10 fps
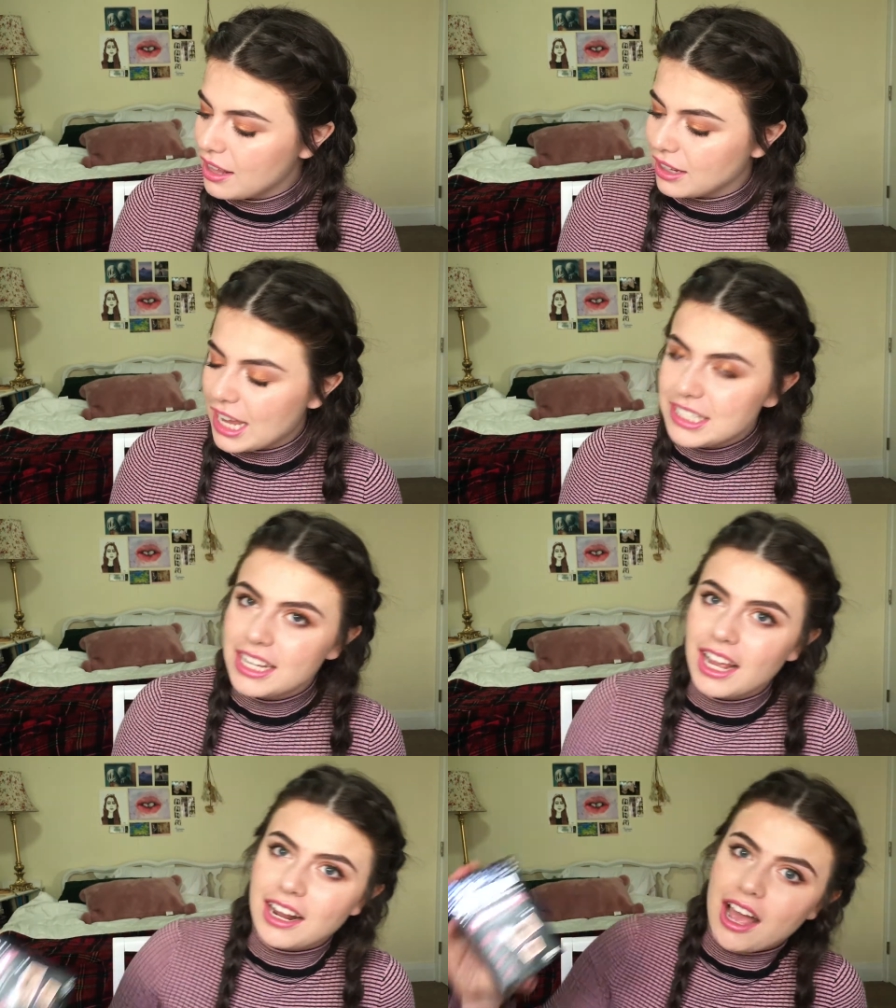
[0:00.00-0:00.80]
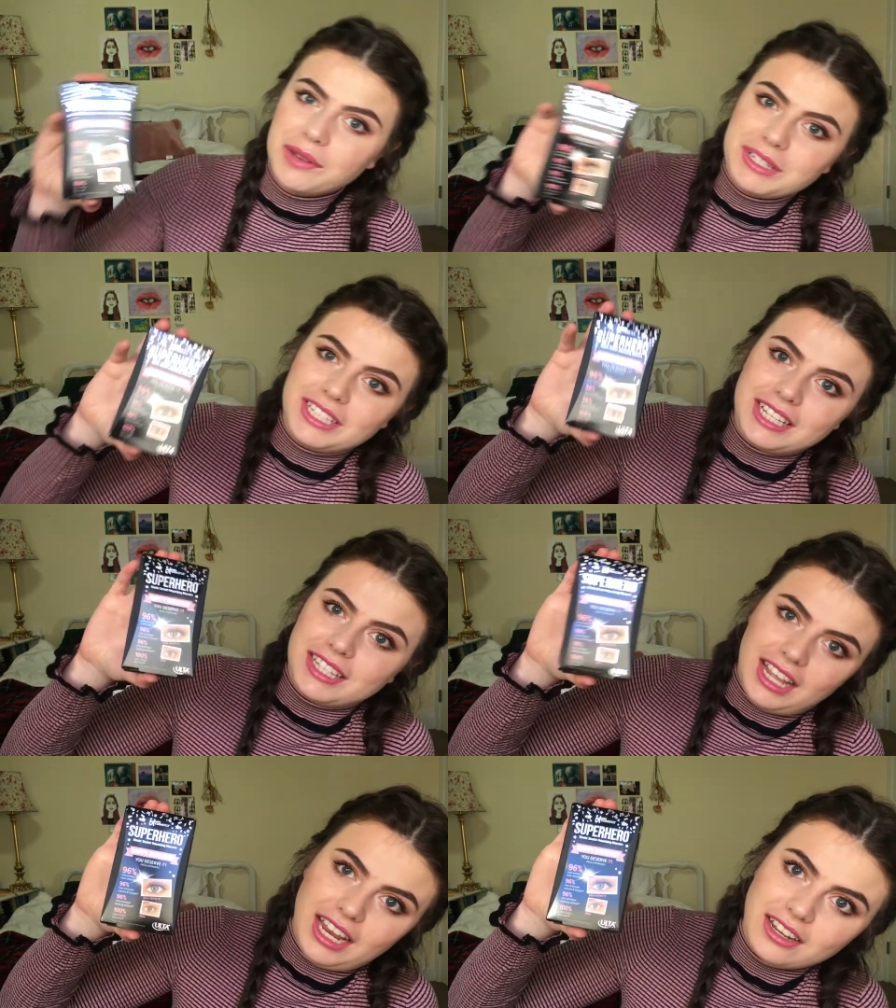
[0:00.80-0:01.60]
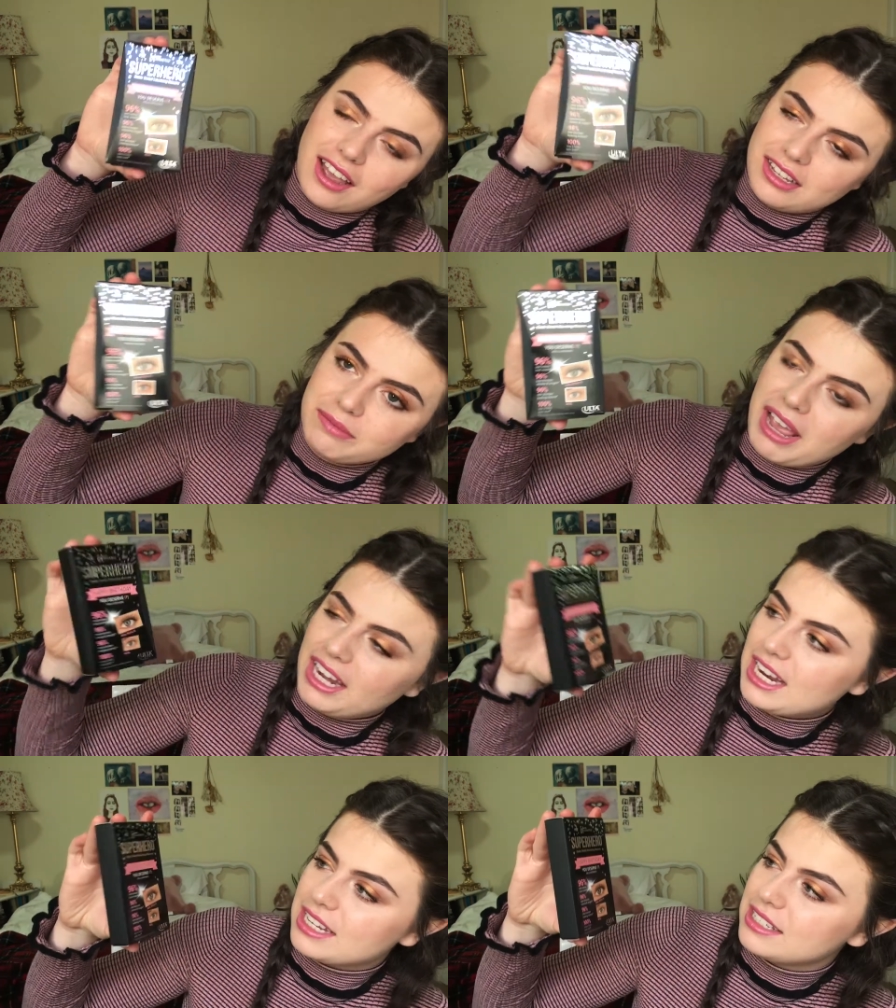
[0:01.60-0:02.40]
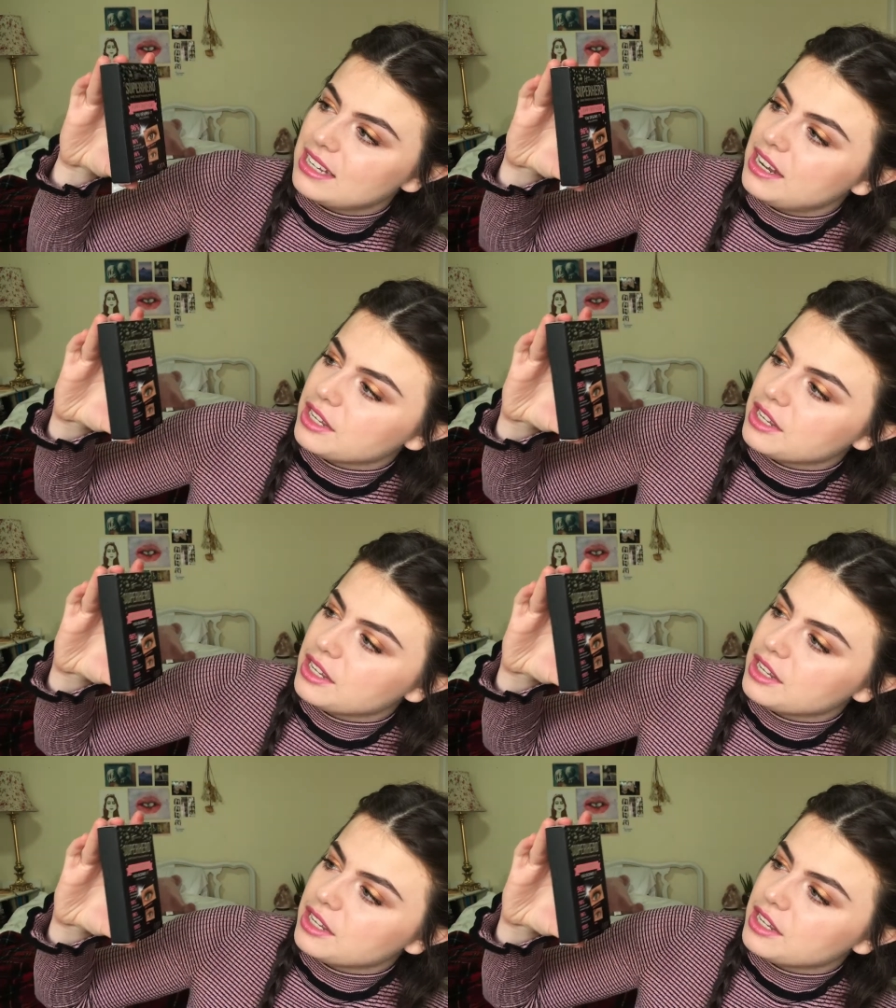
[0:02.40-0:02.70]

The last thing I got was this IT Cosmetics